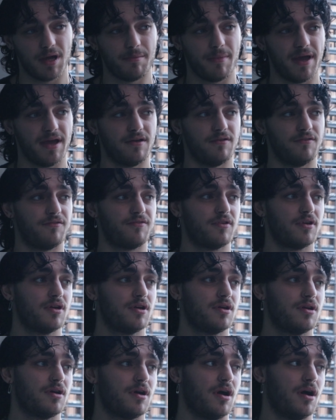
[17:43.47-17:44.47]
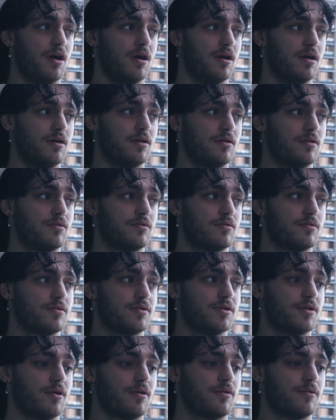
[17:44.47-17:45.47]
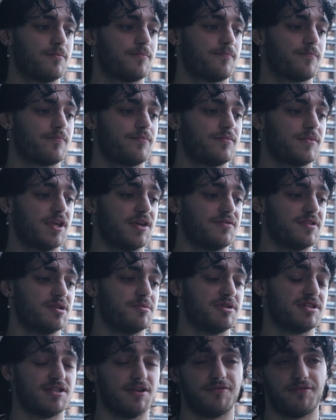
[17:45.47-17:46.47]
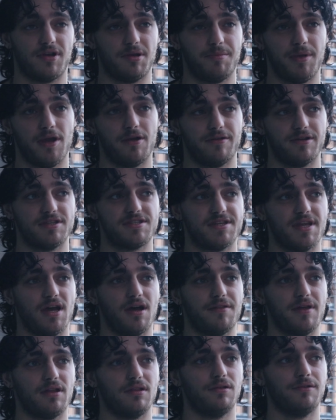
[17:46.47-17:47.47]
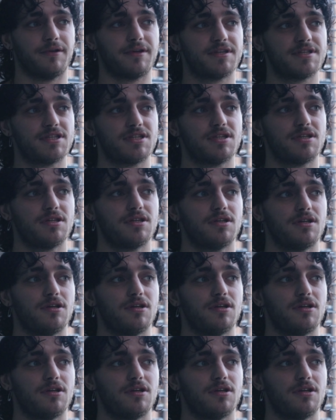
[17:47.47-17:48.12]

I may have, uh, you know, given them a different appearance to how they looked,